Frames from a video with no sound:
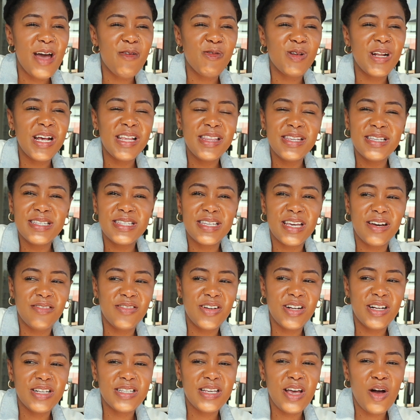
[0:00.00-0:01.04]
and when I
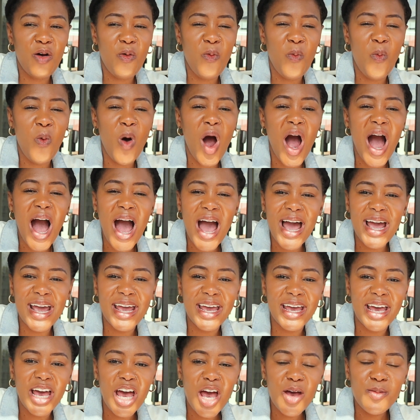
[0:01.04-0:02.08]
discovered it, I was like,
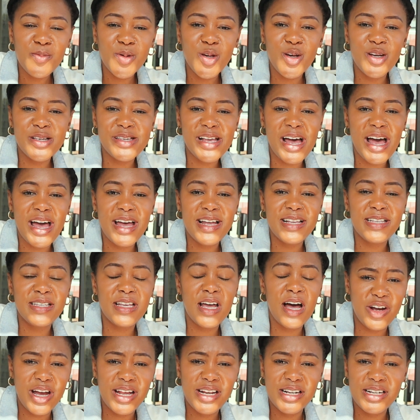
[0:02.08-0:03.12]
why? Because I
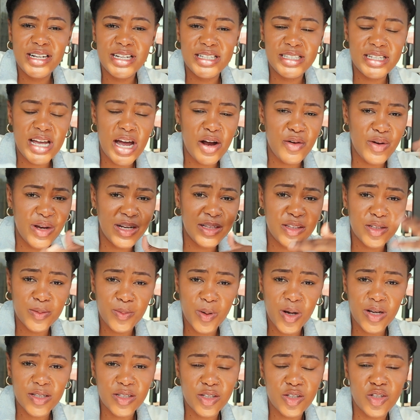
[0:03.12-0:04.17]
had created a direct
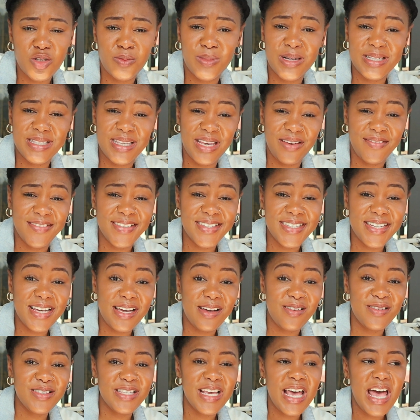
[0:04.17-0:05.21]
deposit to my savings
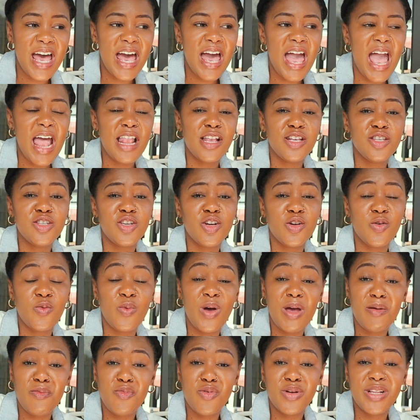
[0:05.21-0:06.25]
account, and it took
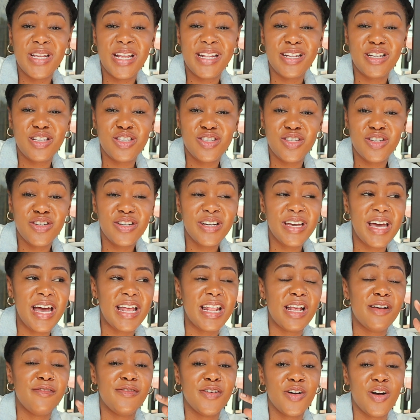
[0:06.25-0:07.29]
way more than it took,
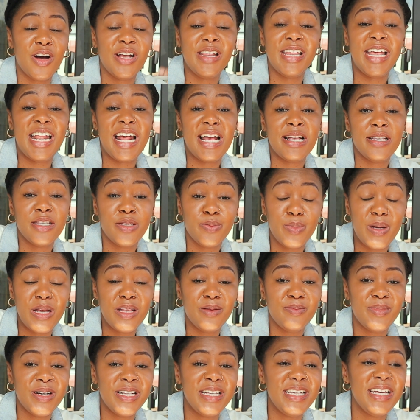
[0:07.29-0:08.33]
and I forgot that I had
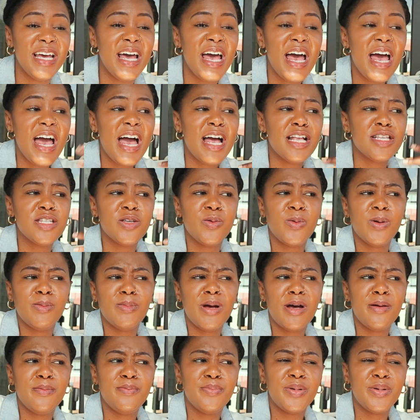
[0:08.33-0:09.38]
spent money. And so when
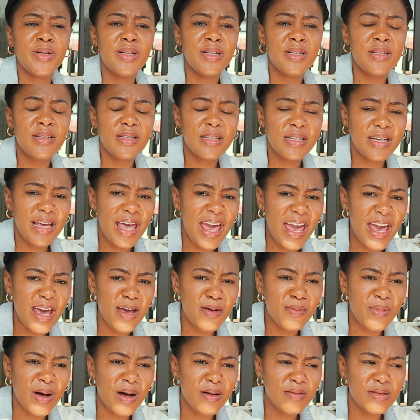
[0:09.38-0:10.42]
my bill
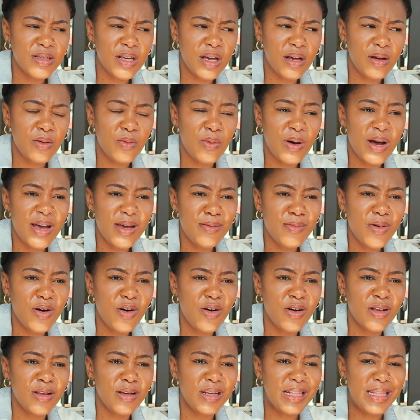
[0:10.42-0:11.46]
came, I was like, why am I
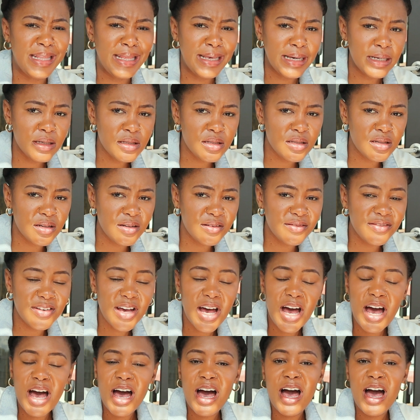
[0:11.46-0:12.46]
on a negative?